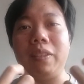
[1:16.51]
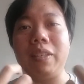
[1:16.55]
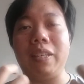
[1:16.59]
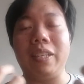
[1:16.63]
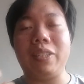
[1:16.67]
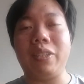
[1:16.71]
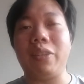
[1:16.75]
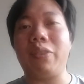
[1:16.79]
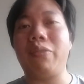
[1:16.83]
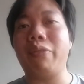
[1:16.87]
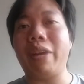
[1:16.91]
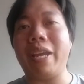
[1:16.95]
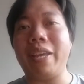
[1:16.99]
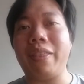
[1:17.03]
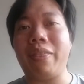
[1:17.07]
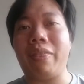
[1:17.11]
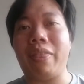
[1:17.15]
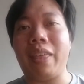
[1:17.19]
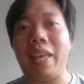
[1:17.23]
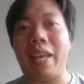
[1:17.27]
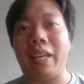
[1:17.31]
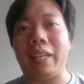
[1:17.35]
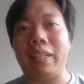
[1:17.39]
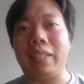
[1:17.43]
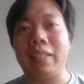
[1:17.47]
is a great
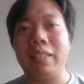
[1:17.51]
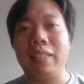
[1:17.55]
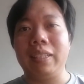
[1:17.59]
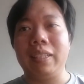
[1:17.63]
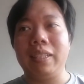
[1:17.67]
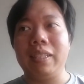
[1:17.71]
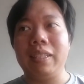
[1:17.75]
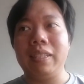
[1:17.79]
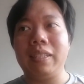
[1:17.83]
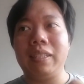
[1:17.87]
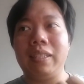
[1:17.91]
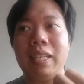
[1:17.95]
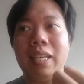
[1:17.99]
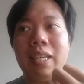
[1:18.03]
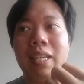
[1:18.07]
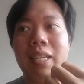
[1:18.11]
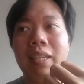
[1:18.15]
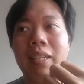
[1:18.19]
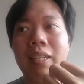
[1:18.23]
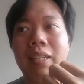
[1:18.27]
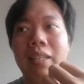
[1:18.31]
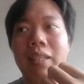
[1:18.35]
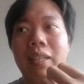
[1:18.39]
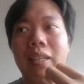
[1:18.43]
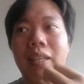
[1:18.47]
thing.
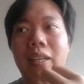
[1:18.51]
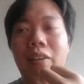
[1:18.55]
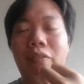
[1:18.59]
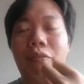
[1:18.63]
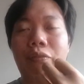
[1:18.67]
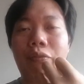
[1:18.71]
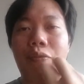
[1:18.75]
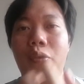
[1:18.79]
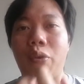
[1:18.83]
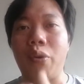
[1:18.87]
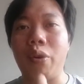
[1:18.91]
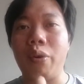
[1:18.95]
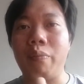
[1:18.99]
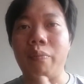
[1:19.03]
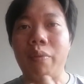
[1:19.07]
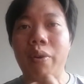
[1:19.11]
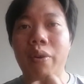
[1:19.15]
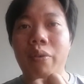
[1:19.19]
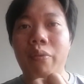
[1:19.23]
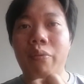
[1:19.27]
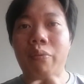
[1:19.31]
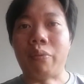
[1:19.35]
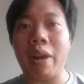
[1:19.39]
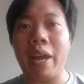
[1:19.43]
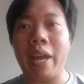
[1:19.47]
Seeing a
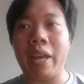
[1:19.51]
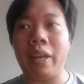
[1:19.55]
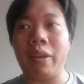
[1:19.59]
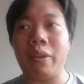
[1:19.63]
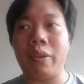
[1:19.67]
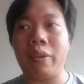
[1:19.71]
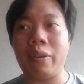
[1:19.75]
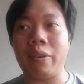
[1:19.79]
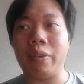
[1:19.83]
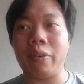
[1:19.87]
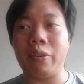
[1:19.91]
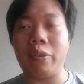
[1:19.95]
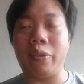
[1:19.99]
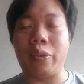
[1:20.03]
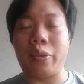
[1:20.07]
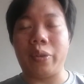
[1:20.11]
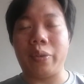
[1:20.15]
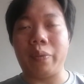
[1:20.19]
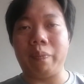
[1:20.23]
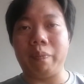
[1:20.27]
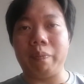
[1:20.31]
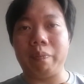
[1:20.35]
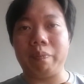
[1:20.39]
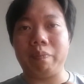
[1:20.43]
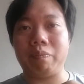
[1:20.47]
former writer,
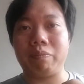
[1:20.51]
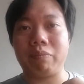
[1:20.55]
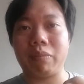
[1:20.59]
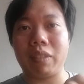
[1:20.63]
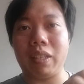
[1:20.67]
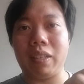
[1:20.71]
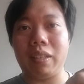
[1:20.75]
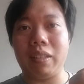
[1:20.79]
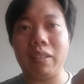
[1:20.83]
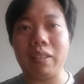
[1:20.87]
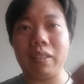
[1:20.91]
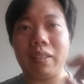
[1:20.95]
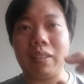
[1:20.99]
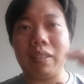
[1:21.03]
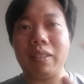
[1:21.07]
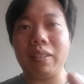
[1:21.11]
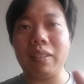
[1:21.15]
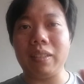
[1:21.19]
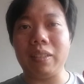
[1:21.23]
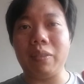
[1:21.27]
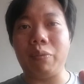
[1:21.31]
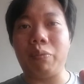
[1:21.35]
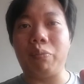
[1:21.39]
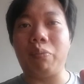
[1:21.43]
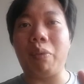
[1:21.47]
or
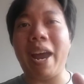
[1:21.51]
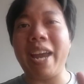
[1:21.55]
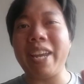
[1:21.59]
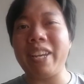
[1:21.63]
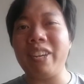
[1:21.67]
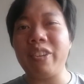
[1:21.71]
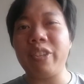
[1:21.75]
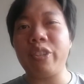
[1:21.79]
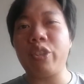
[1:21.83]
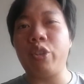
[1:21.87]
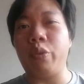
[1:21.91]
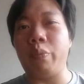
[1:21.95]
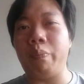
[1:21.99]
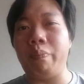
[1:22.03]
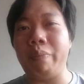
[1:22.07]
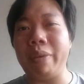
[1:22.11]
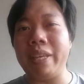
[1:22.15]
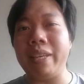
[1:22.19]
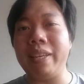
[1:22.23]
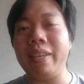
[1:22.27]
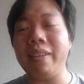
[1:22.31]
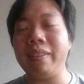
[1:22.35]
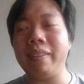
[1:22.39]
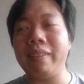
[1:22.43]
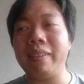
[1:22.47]

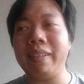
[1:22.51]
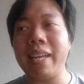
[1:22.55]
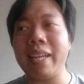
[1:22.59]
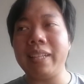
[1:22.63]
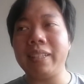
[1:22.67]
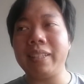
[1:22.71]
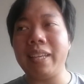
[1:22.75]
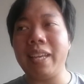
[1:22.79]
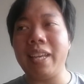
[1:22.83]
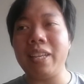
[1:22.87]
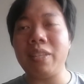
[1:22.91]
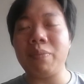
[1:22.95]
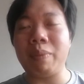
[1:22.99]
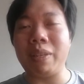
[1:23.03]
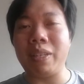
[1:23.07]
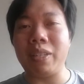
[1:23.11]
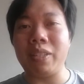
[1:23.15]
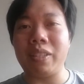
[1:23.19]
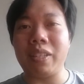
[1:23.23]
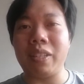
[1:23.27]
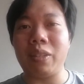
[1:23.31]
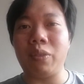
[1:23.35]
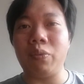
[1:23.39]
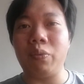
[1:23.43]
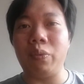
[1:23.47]
writer-to-be in that case,
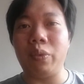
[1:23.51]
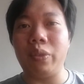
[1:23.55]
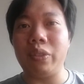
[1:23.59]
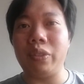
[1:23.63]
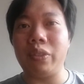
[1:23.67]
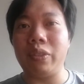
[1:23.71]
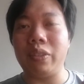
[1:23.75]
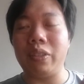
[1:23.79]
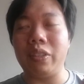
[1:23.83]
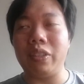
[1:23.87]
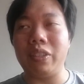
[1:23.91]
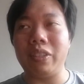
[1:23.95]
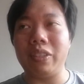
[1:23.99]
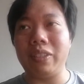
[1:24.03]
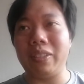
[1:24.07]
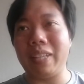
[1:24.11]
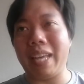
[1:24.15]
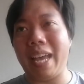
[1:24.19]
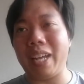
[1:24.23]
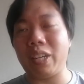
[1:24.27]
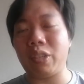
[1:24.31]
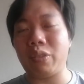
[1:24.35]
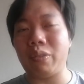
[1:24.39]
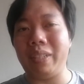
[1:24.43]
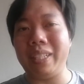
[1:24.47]
because it was
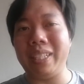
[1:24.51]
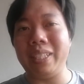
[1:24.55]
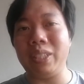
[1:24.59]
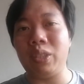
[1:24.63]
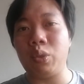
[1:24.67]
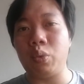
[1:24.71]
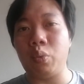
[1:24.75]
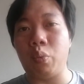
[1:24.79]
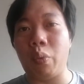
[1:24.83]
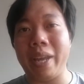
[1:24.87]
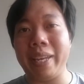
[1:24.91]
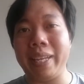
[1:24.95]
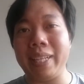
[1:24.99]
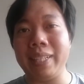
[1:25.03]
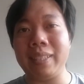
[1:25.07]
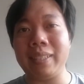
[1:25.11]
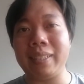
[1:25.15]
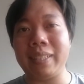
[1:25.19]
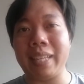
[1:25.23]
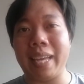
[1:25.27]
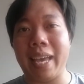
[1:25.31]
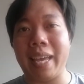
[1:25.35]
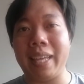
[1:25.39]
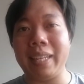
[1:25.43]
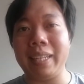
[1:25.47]
actually
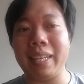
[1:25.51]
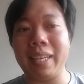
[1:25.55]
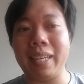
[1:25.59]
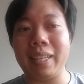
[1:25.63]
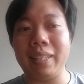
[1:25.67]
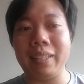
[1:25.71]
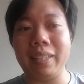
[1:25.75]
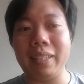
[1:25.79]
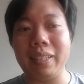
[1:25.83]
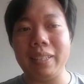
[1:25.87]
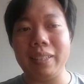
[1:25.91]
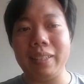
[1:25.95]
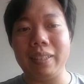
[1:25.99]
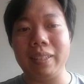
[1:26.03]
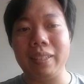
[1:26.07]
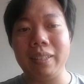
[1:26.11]
2010 and,